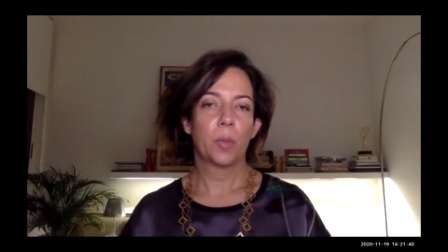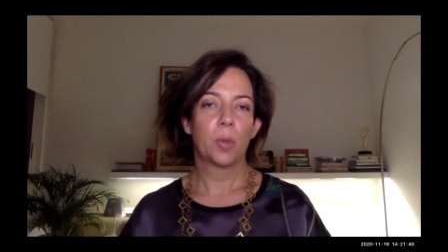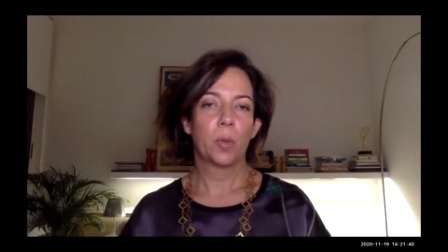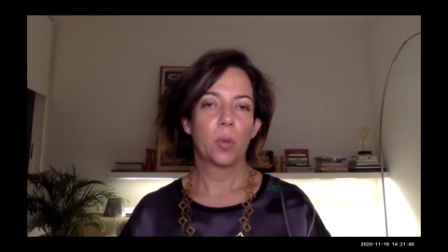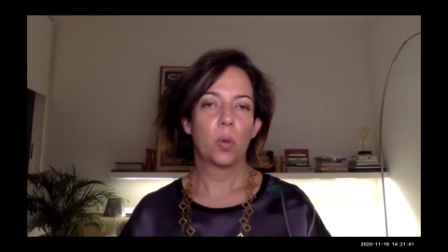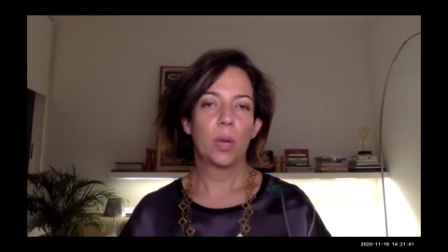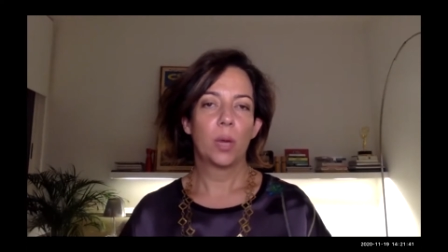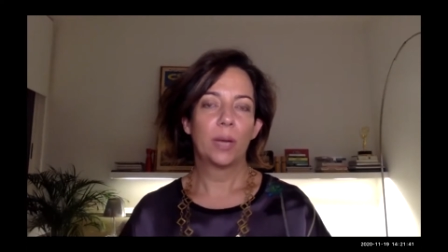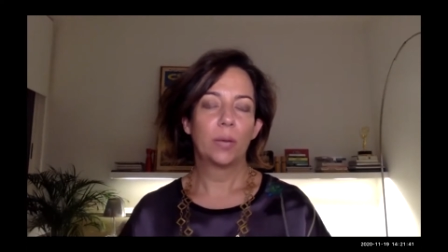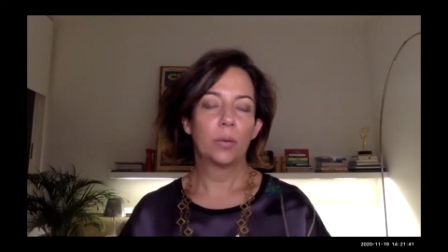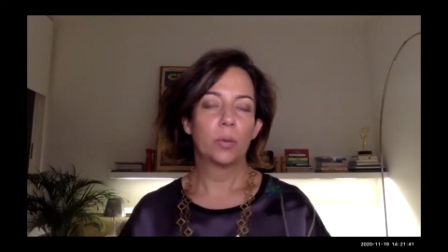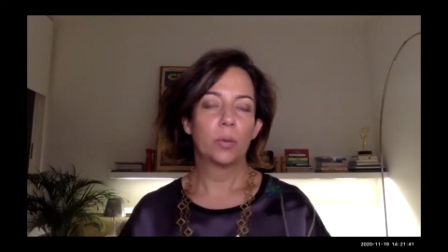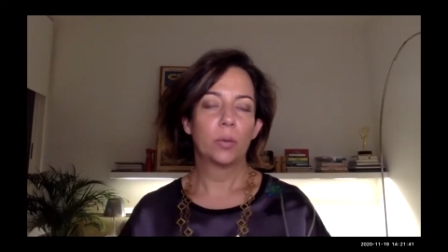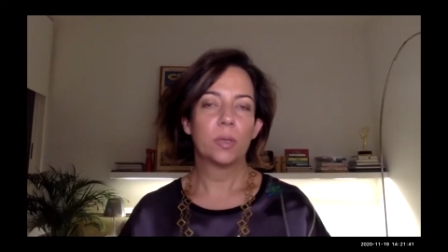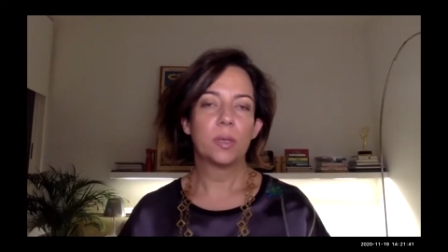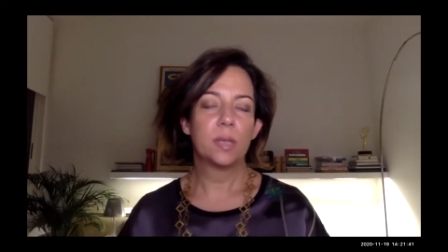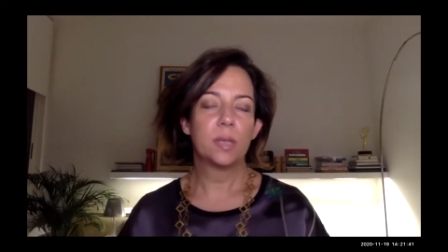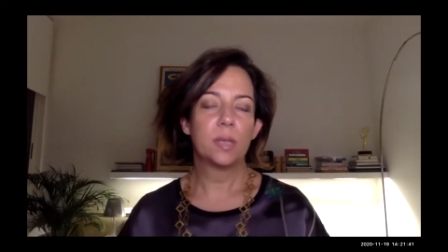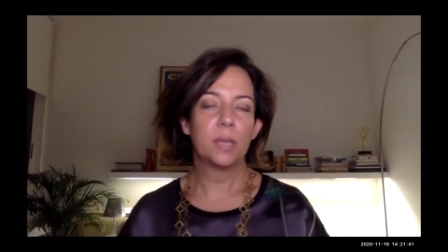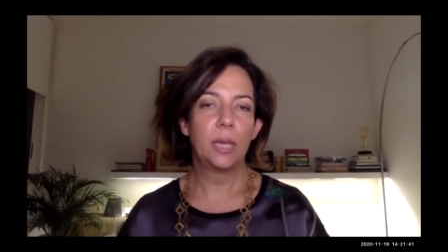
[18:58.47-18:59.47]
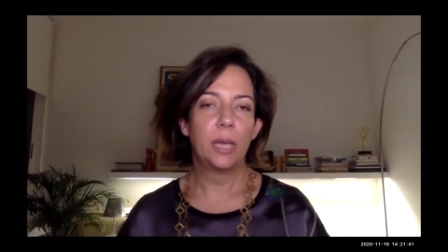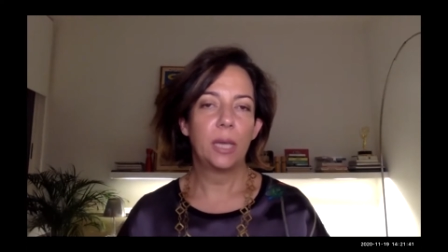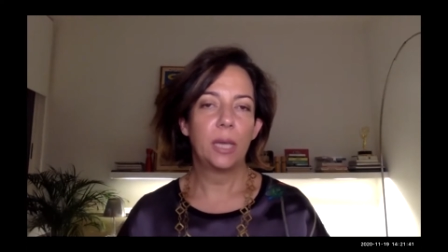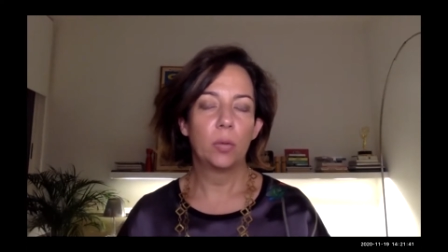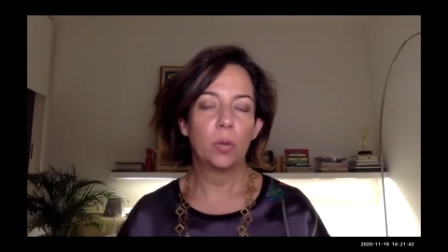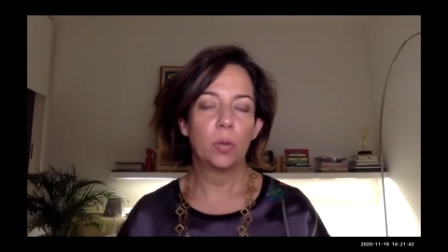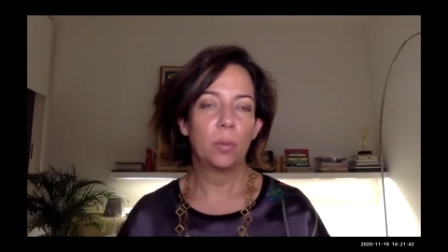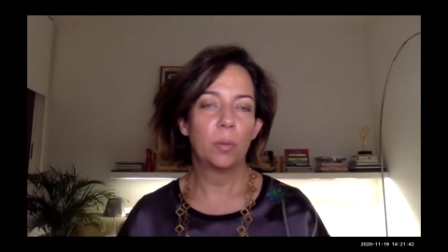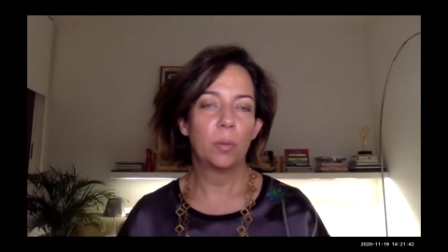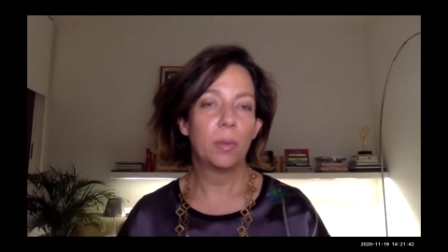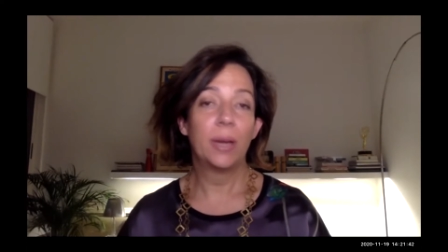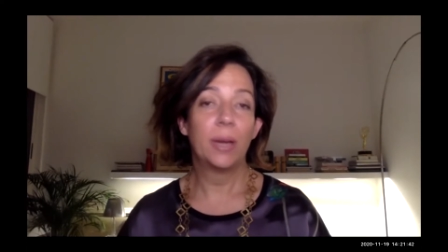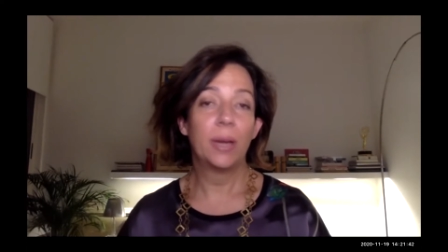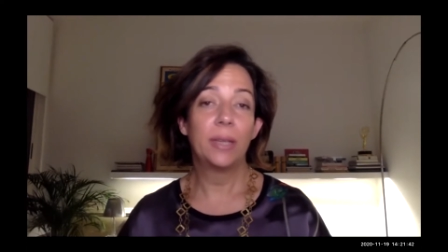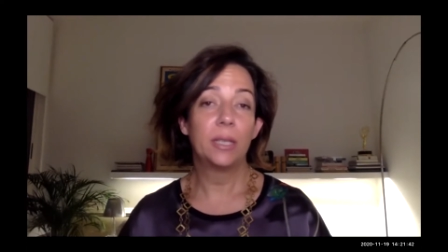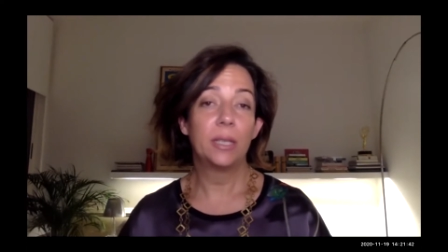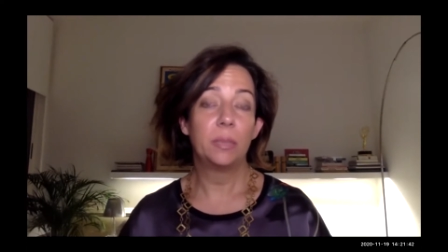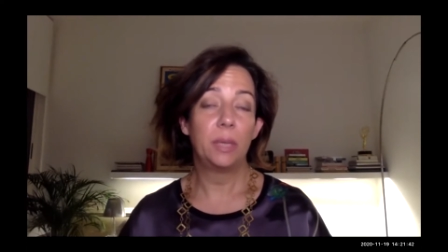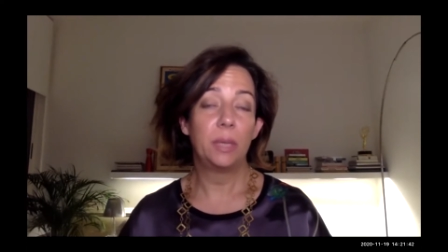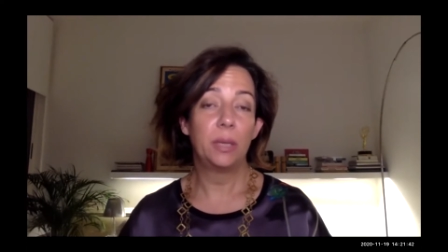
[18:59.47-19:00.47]
what I was seeing
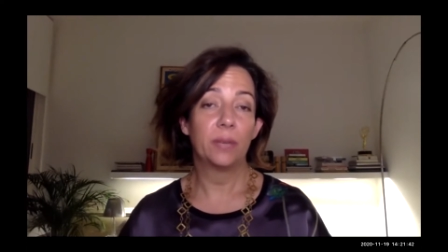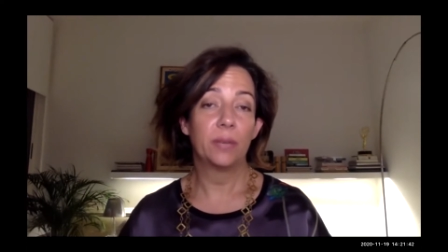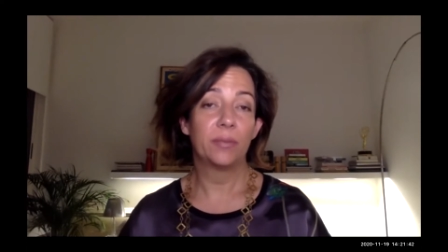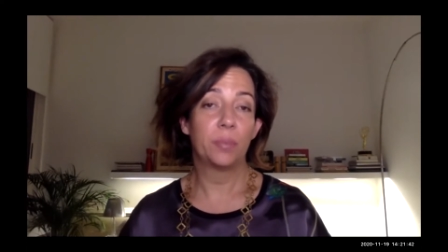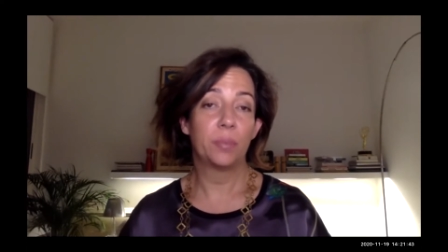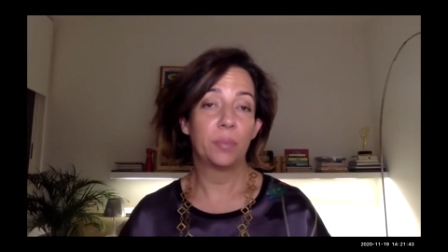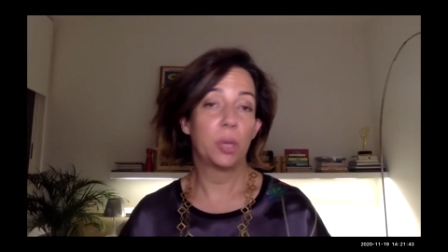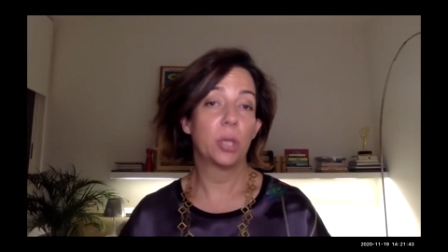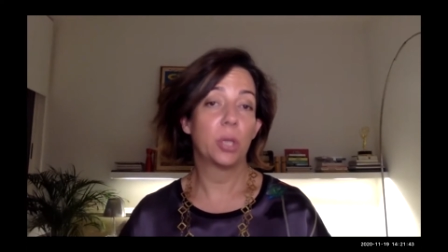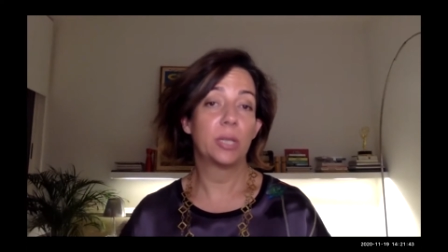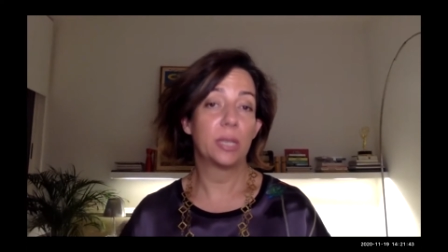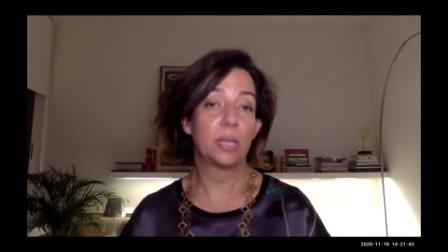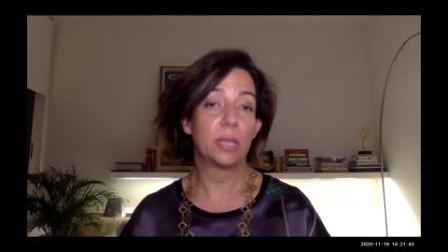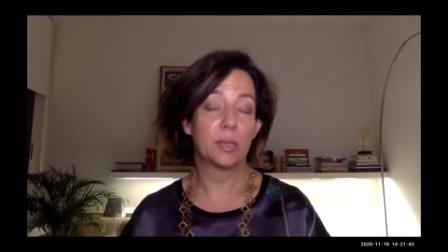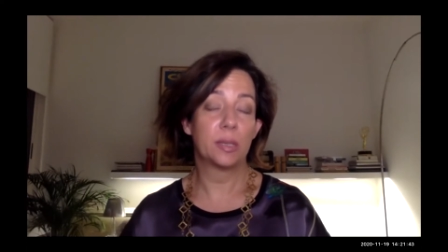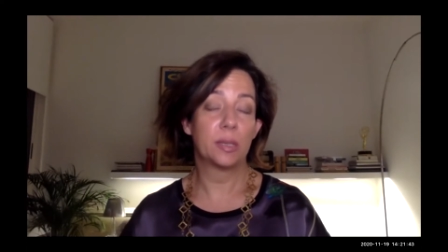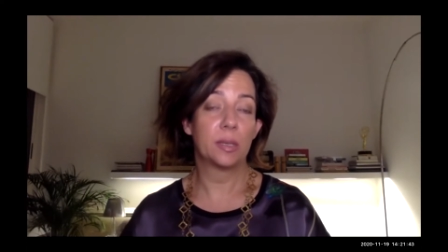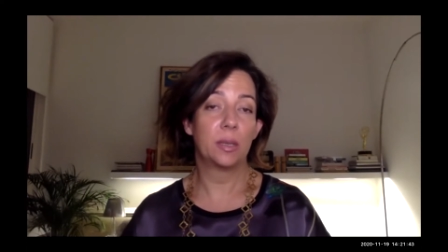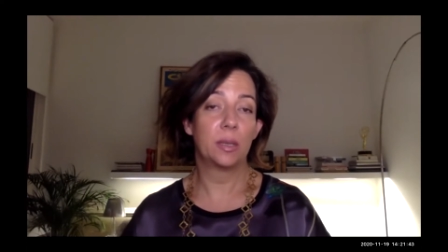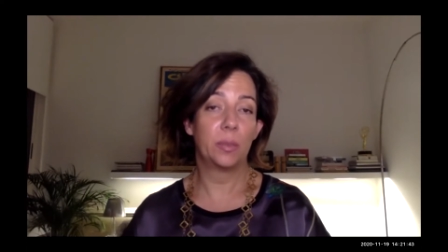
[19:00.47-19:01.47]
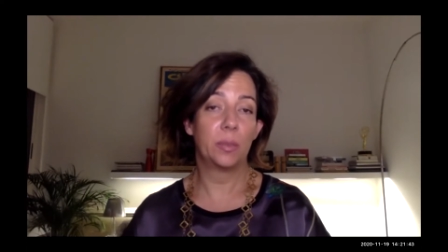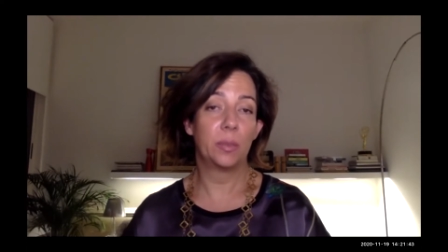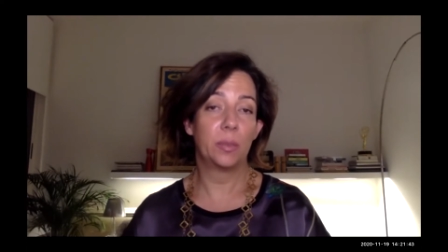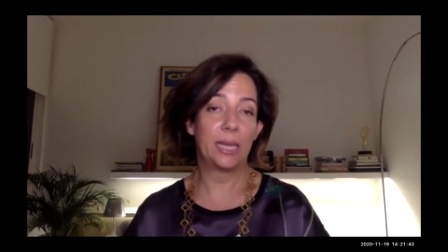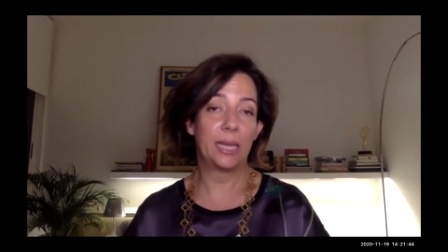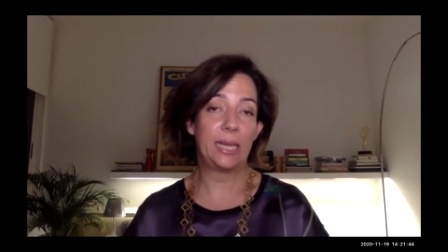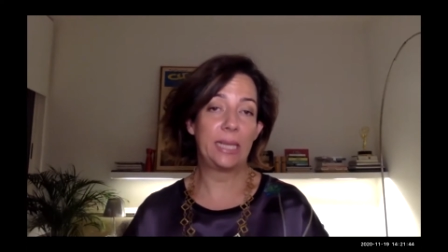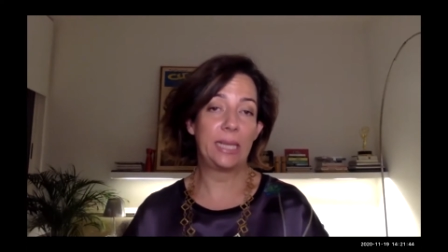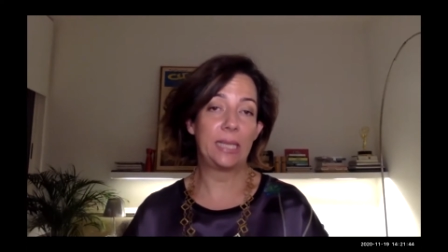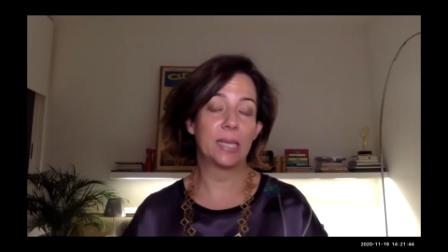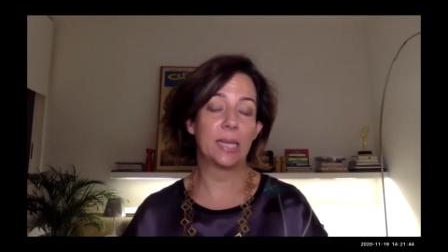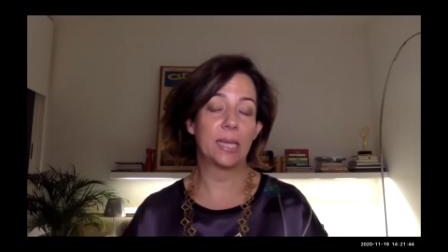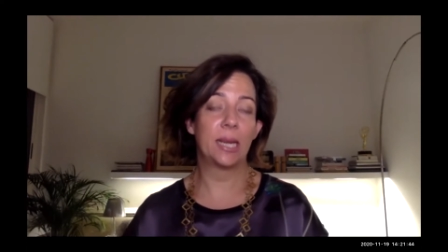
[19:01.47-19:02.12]
reminded me of politics in the Middle East.